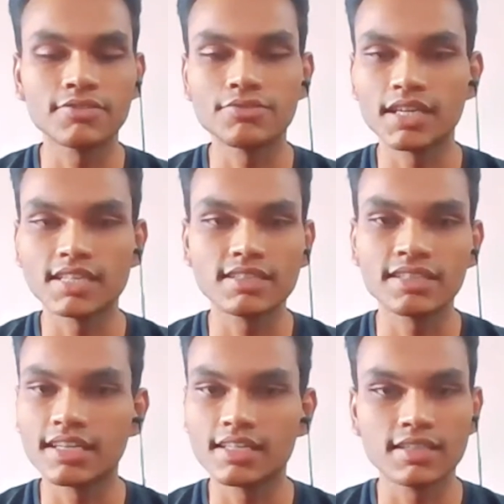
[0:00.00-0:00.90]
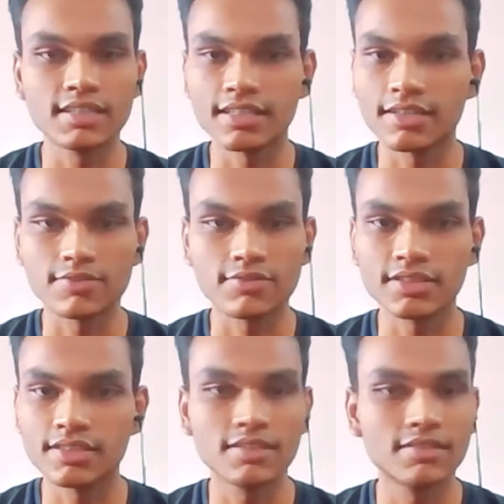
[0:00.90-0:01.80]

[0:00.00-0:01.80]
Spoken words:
99, 100,